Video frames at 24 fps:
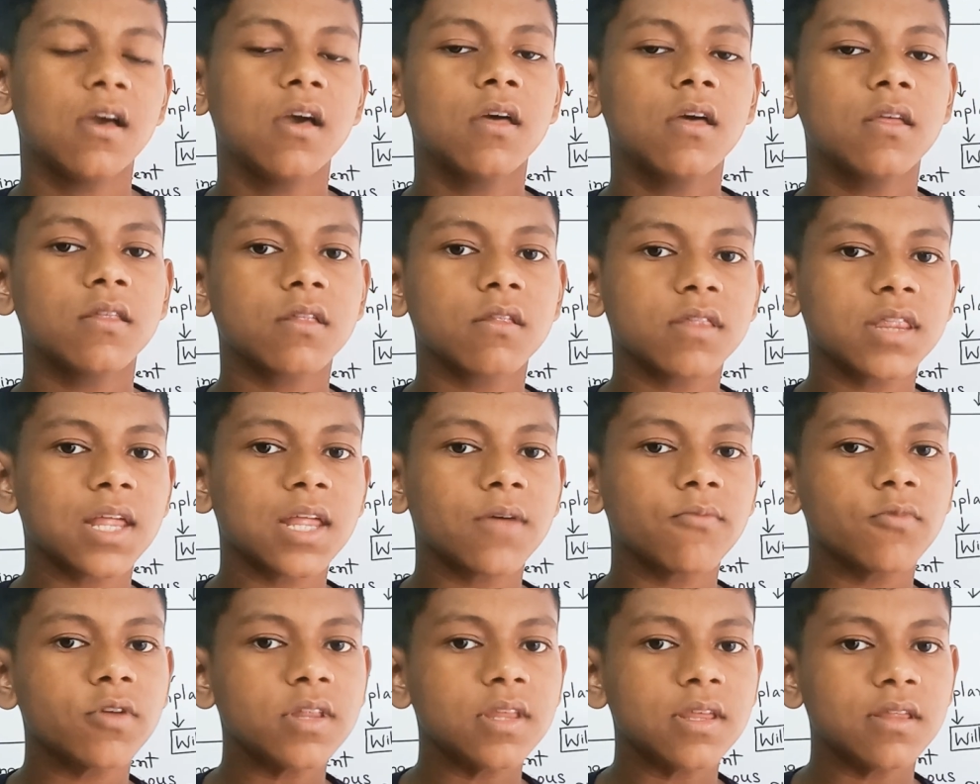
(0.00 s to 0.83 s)
So
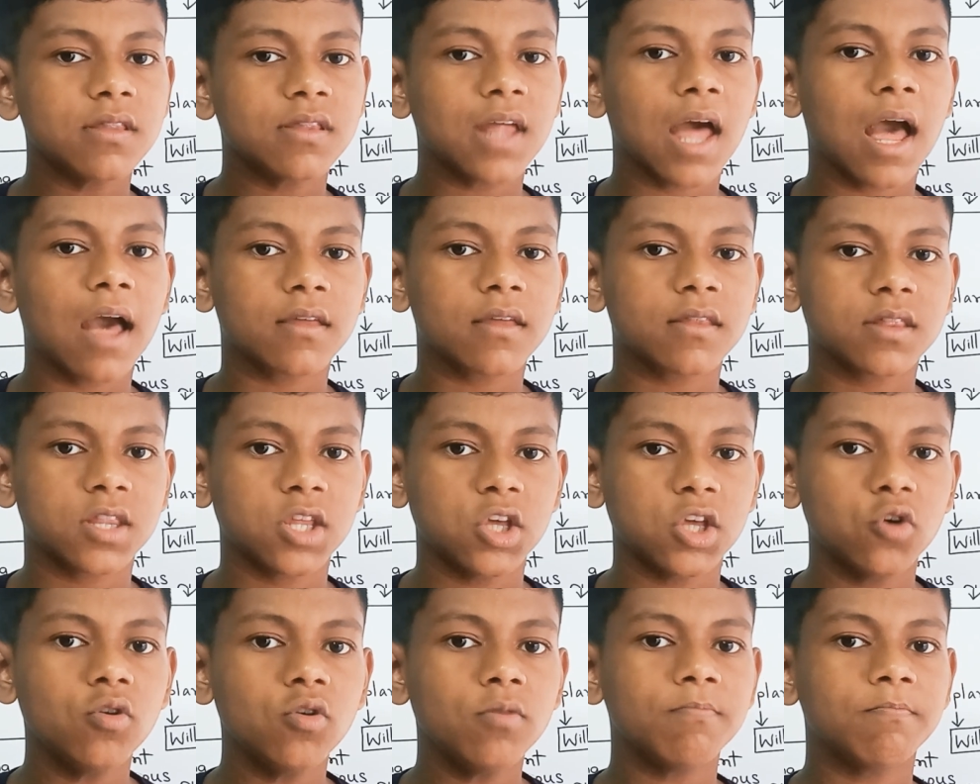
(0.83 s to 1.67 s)
someone is asked
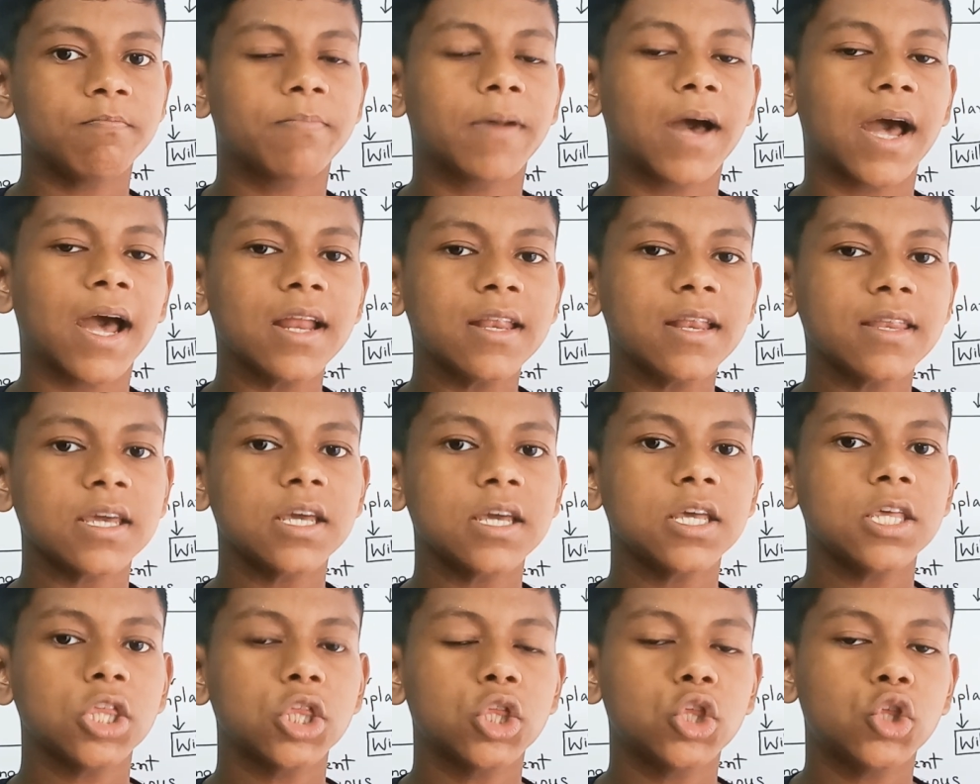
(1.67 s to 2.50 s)
you, but
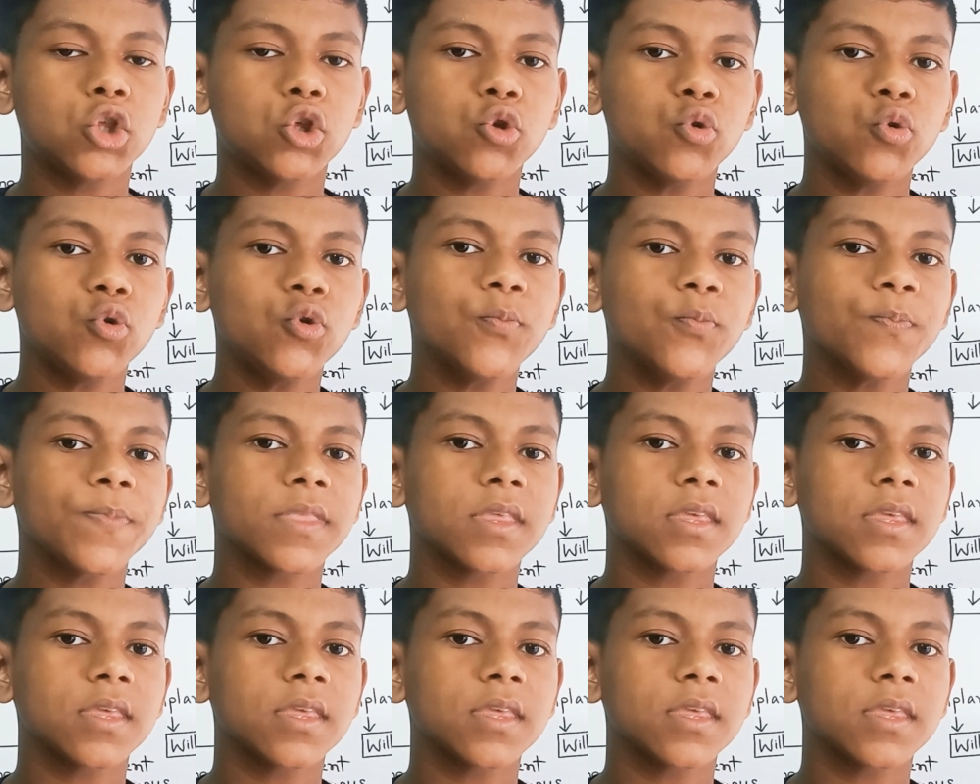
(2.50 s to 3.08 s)
you